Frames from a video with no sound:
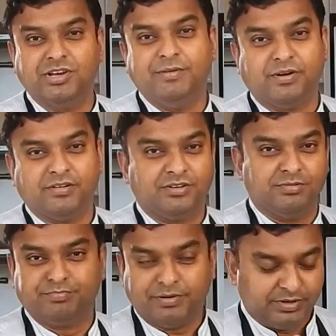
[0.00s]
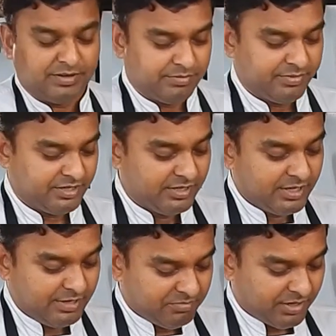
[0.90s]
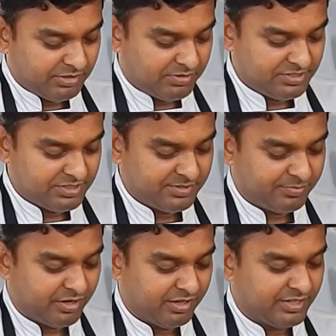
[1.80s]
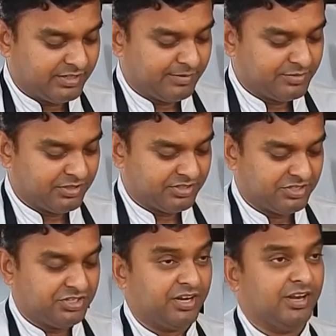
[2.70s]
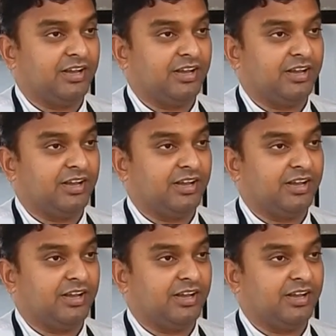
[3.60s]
chili powder to pump it up a bit. But otherwise, this is a product that comes out as a chicken